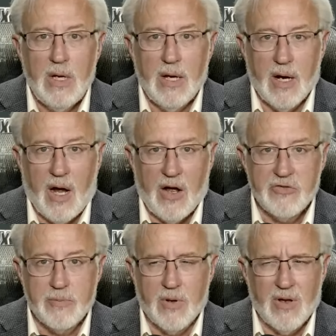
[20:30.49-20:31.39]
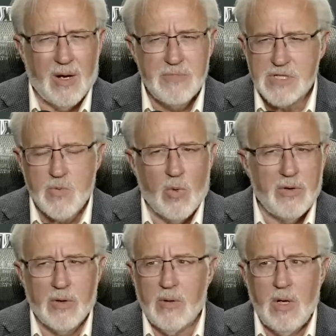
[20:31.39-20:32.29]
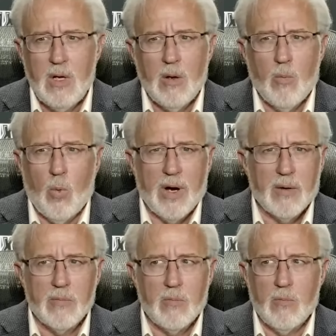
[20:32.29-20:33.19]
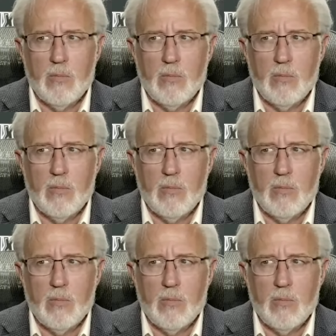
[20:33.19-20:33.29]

in a hospital. And I'm just wondering where.